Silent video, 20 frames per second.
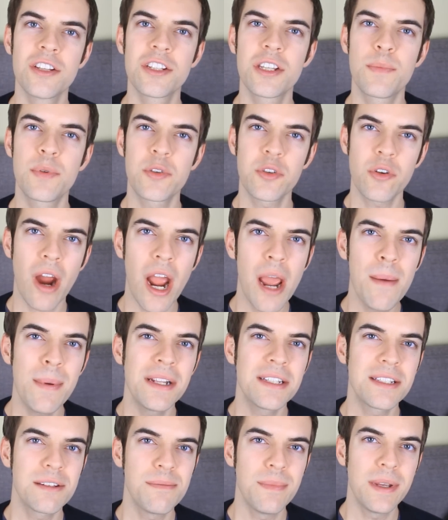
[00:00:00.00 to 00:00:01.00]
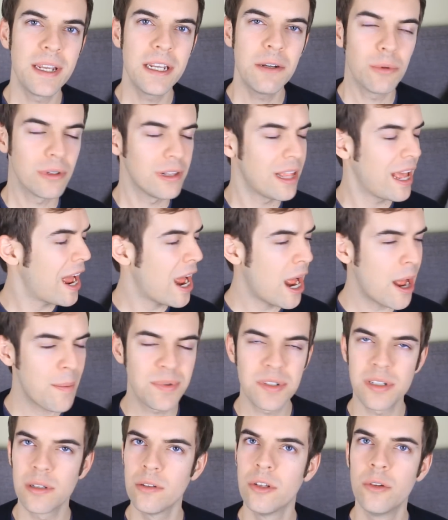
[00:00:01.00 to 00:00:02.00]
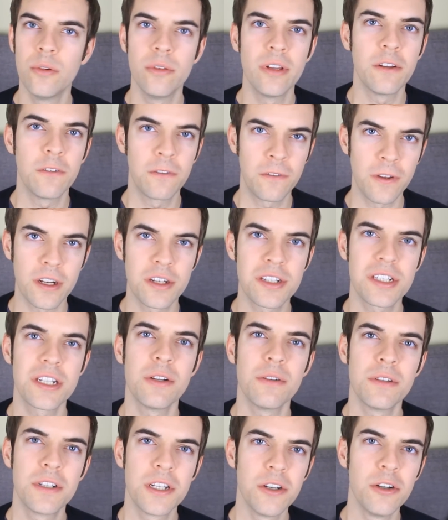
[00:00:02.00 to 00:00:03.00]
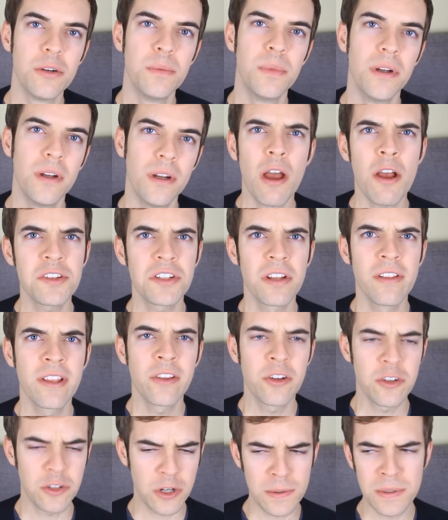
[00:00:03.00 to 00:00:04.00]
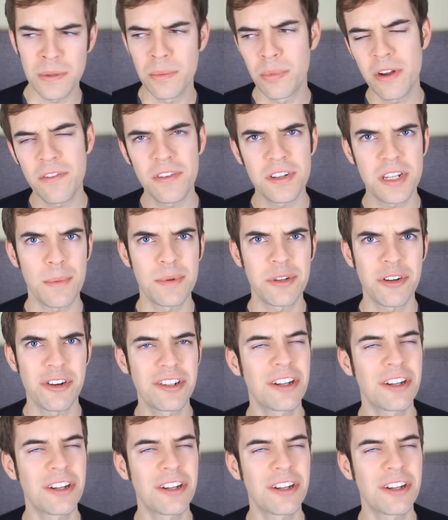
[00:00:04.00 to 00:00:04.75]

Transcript: Subscribing to me will absolutely fix YouTube. Also, link in the description of the previous episode.